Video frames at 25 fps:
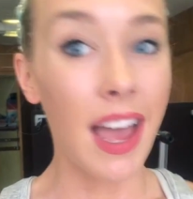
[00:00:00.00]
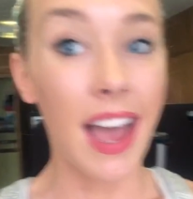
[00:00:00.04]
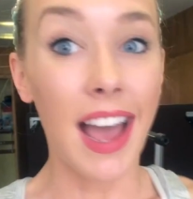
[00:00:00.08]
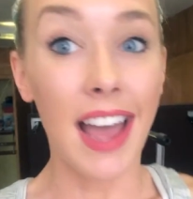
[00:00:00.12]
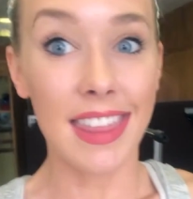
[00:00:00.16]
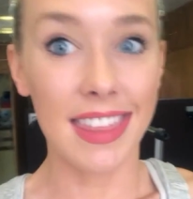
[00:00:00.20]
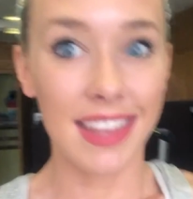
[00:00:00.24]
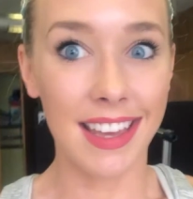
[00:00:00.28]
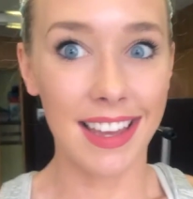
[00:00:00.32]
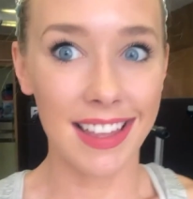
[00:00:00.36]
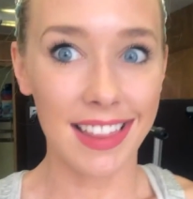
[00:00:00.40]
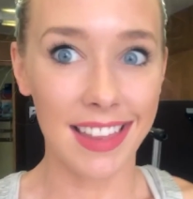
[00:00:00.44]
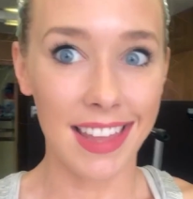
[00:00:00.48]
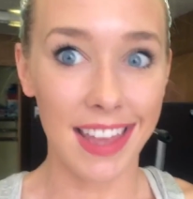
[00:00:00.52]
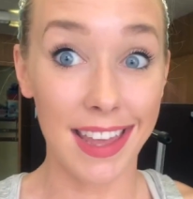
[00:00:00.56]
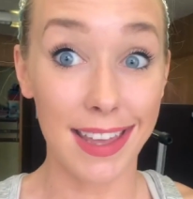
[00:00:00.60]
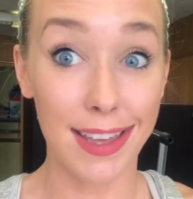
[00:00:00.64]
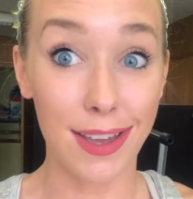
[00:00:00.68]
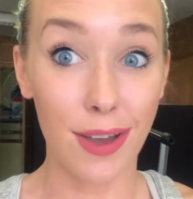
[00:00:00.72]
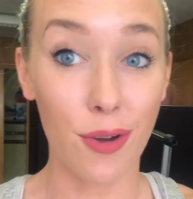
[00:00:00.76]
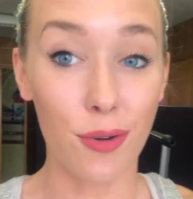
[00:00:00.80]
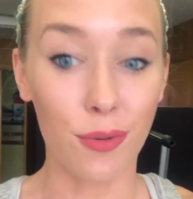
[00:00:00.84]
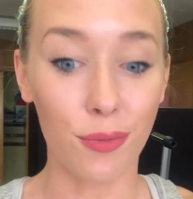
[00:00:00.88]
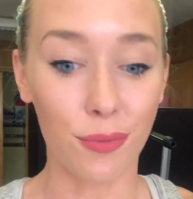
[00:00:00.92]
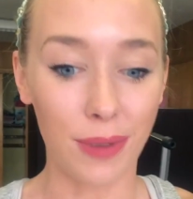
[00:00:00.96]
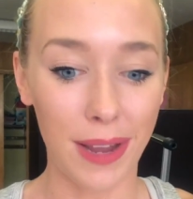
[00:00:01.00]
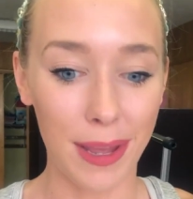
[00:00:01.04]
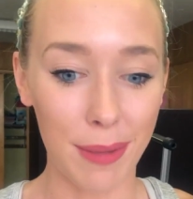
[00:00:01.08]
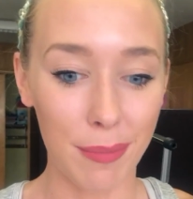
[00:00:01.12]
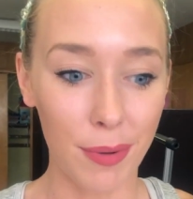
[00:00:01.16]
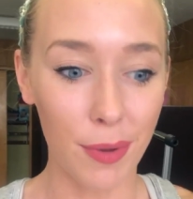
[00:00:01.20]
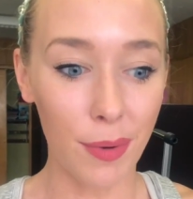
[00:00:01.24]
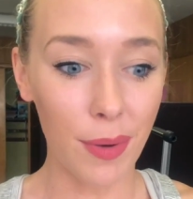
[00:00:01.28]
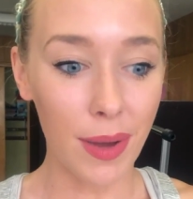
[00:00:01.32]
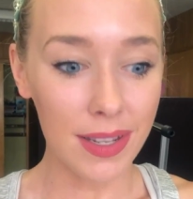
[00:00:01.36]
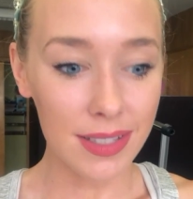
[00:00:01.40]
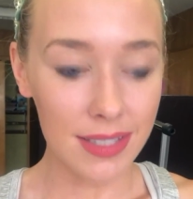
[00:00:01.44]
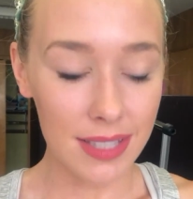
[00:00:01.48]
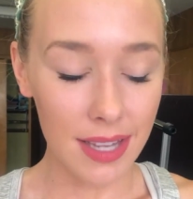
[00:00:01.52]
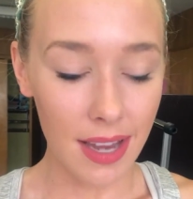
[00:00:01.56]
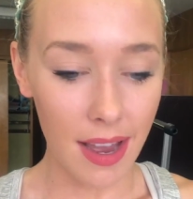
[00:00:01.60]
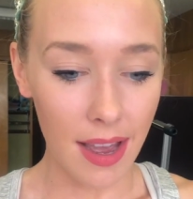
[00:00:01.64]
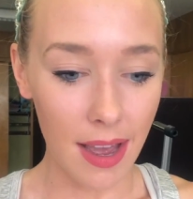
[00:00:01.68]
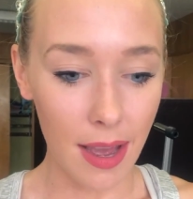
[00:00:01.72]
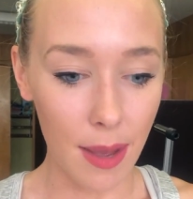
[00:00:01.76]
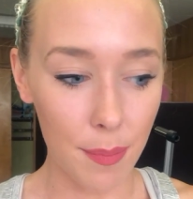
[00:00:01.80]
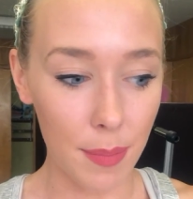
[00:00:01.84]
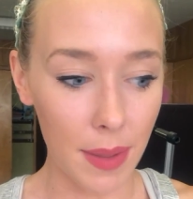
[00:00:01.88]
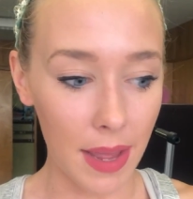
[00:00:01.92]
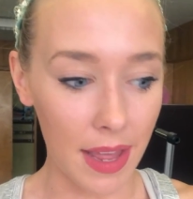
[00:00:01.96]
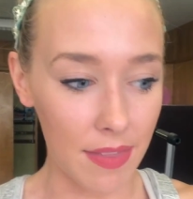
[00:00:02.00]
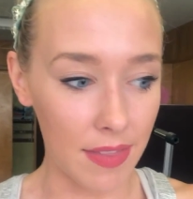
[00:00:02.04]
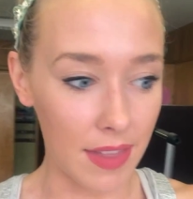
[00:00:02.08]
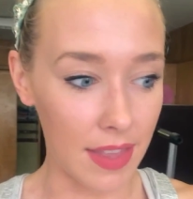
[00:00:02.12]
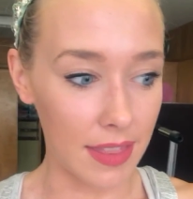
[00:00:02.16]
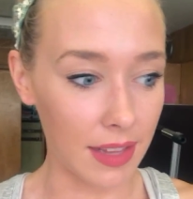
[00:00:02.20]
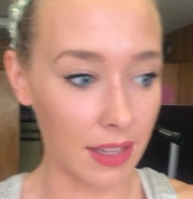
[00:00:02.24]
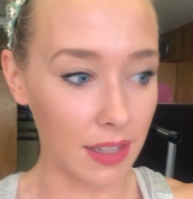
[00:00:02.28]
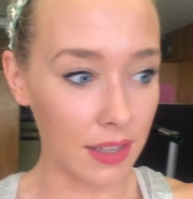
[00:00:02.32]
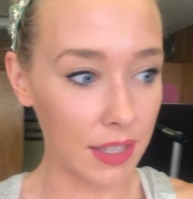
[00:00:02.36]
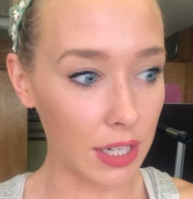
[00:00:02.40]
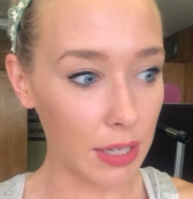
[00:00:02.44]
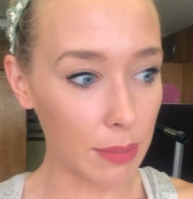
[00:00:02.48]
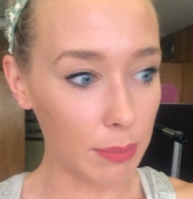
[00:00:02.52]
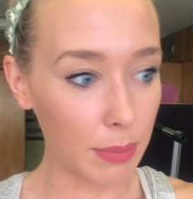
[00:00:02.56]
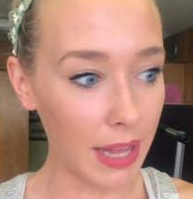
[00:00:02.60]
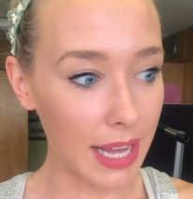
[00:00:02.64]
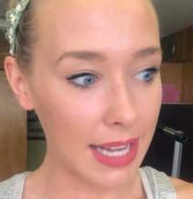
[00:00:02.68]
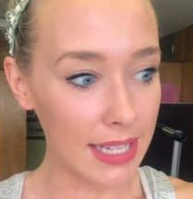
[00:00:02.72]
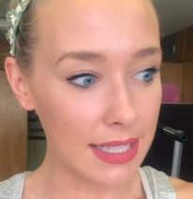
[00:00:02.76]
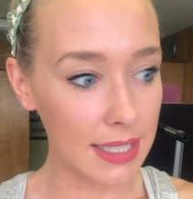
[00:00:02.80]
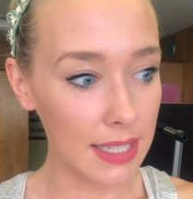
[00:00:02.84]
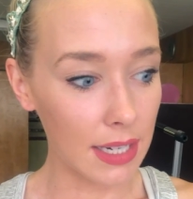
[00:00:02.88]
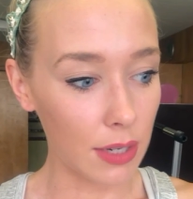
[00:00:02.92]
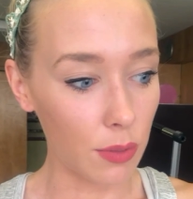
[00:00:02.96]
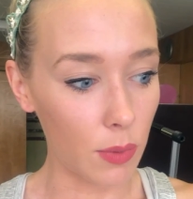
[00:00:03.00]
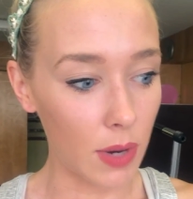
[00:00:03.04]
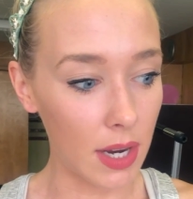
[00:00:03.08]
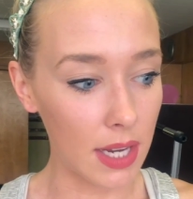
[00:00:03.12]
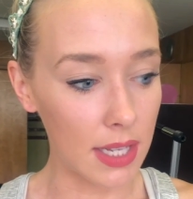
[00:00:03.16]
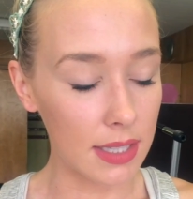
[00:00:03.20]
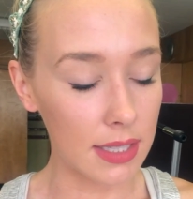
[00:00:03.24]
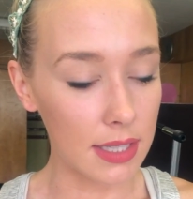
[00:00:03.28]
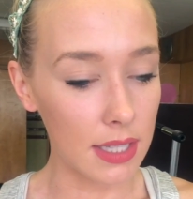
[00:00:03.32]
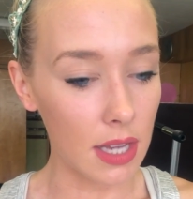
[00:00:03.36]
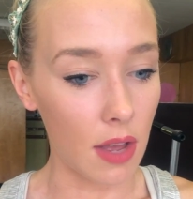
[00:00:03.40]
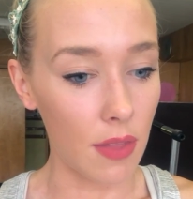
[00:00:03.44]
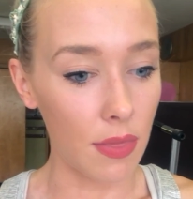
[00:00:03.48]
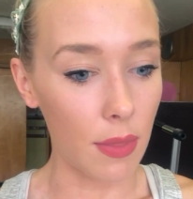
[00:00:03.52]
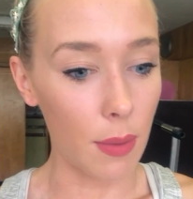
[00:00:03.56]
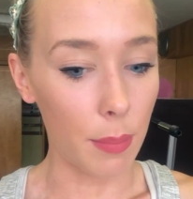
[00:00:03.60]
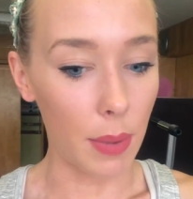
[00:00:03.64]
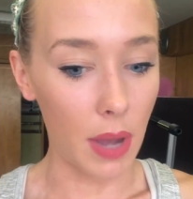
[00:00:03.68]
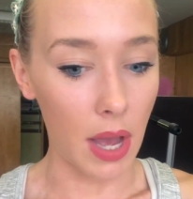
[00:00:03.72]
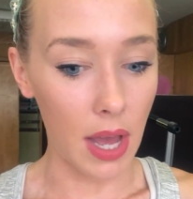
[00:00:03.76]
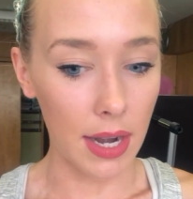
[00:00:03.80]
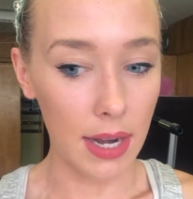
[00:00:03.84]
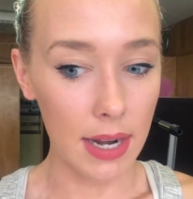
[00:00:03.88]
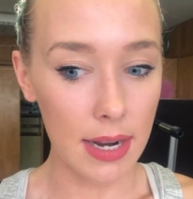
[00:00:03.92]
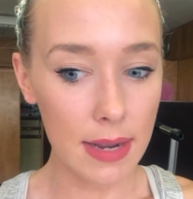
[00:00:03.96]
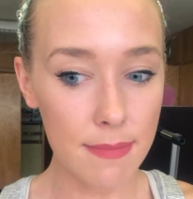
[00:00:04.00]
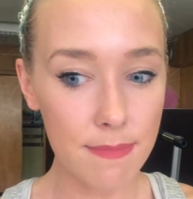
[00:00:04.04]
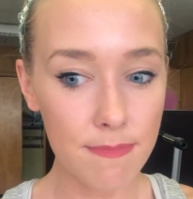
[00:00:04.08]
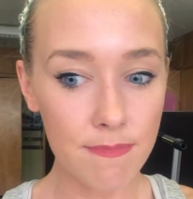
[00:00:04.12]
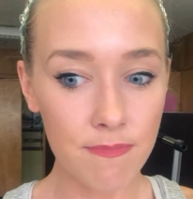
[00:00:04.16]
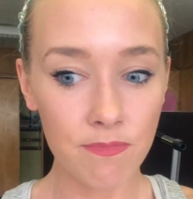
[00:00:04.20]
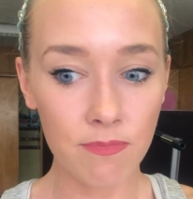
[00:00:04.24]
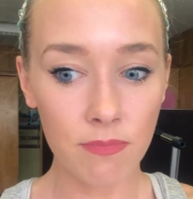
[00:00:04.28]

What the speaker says: I think I like rainbow on top and then the clear plastic ones on the bottom.